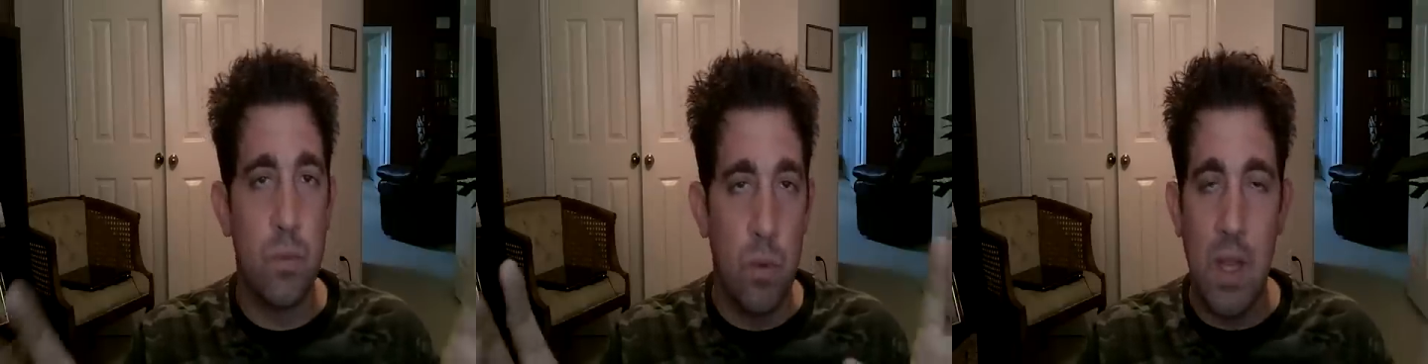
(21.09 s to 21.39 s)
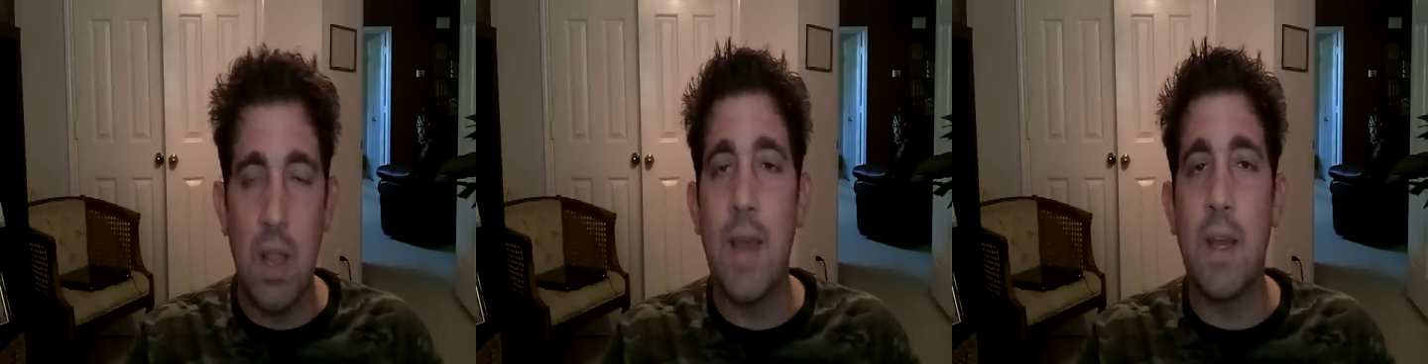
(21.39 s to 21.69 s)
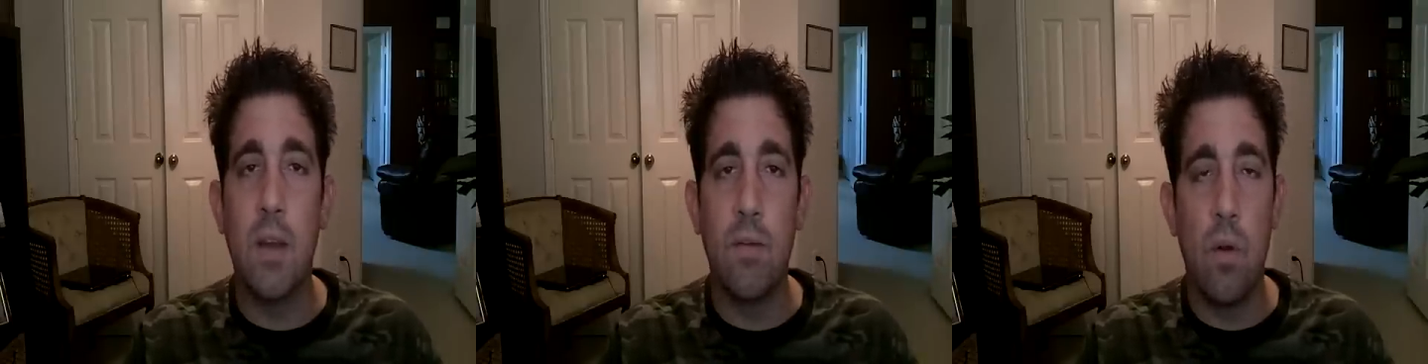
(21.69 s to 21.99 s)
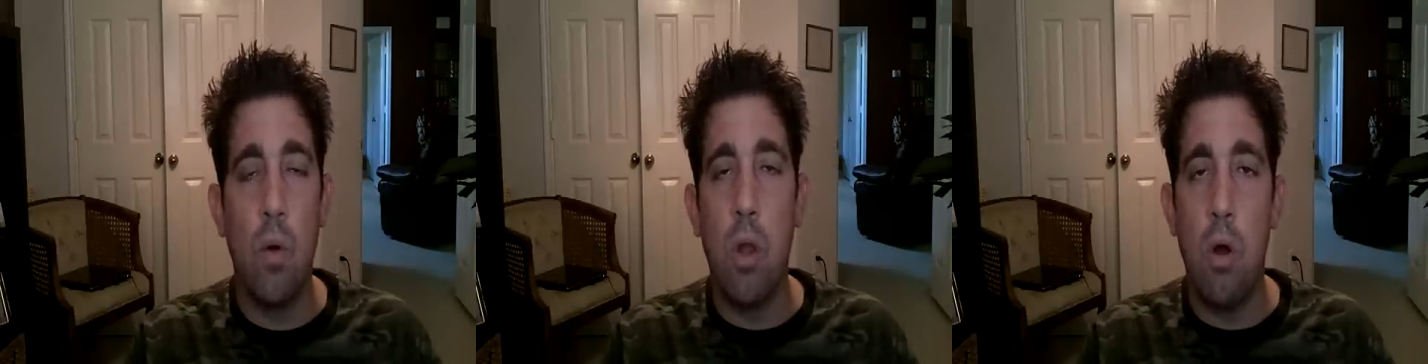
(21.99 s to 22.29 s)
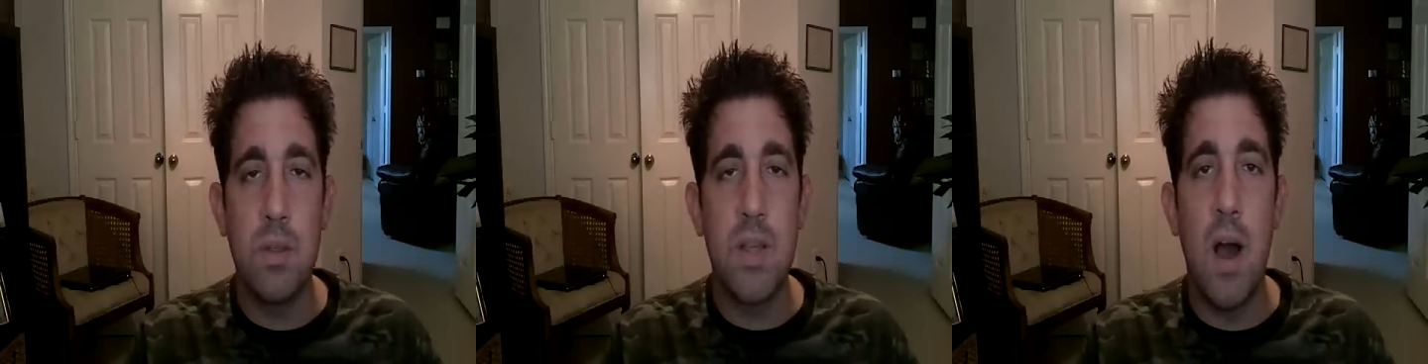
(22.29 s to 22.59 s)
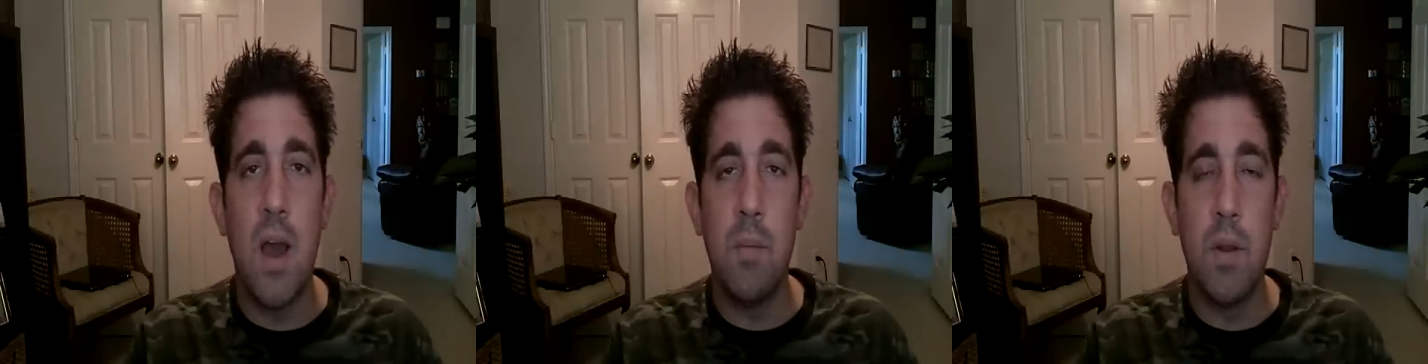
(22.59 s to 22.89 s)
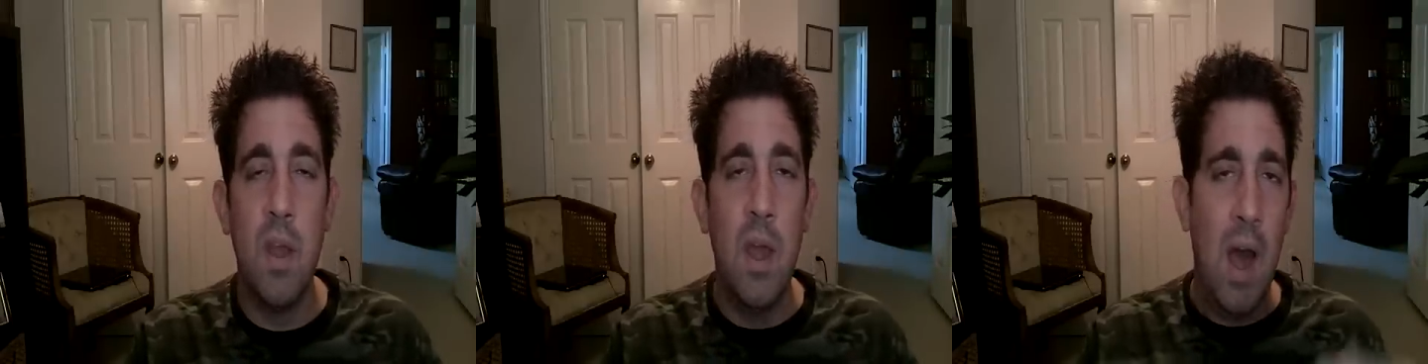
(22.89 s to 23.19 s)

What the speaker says: really liking for a long time, and